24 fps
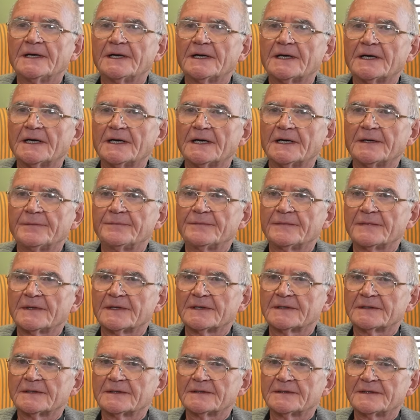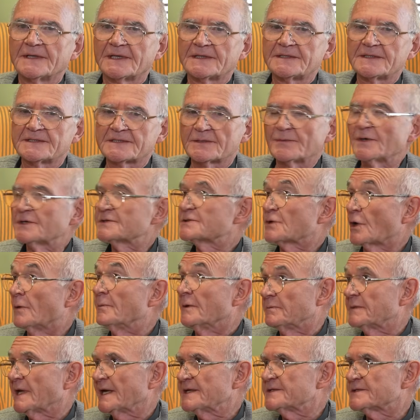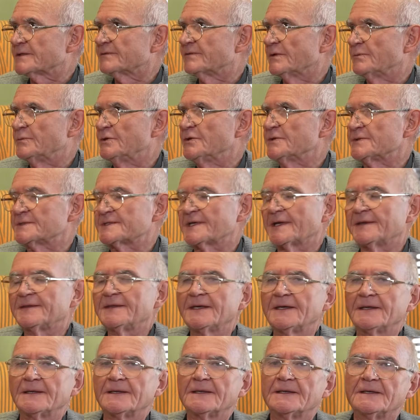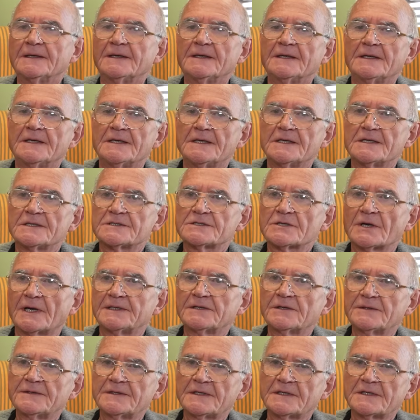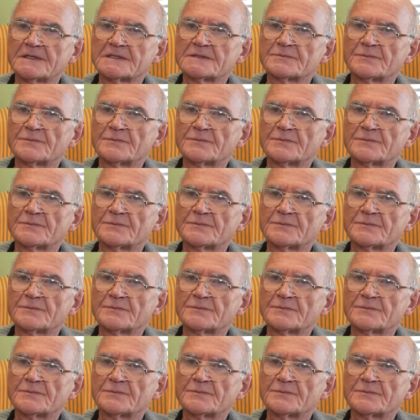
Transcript: That is the most common place of abuse, I think. So I don't think it's